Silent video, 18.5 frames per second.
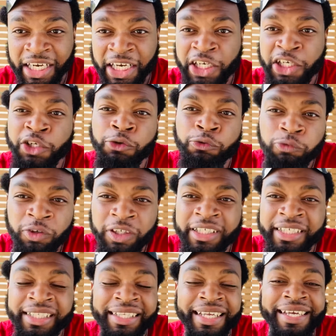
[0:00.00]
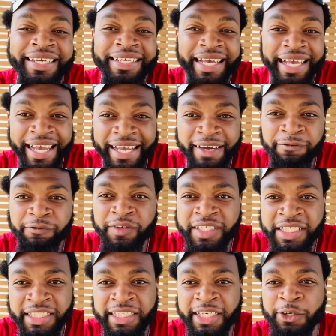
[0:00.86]
You really think every
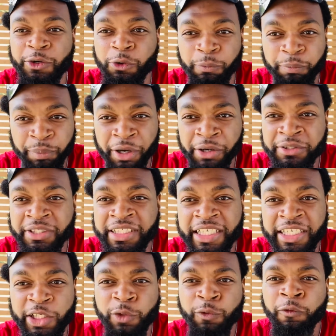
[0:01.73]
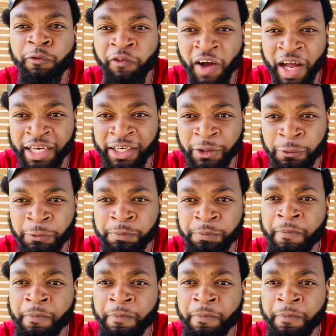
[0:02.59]
single person you follow